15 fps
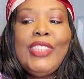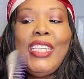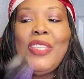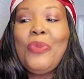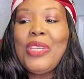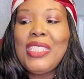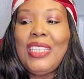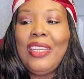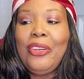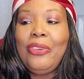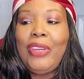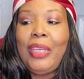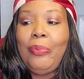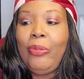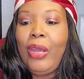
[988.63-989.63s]
this wasn't a
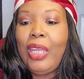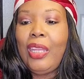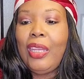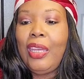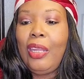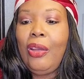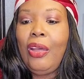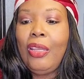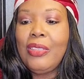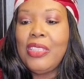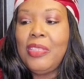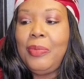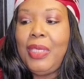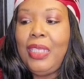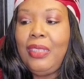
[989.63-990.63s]
great product at all
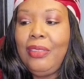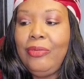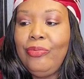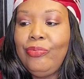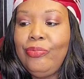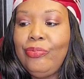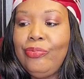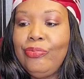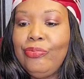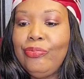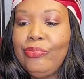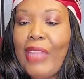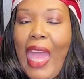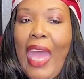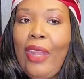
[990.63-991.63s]
to me,
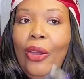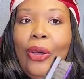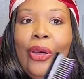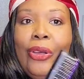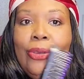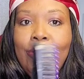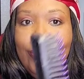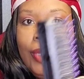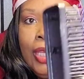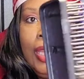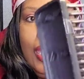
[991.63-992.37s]
at all.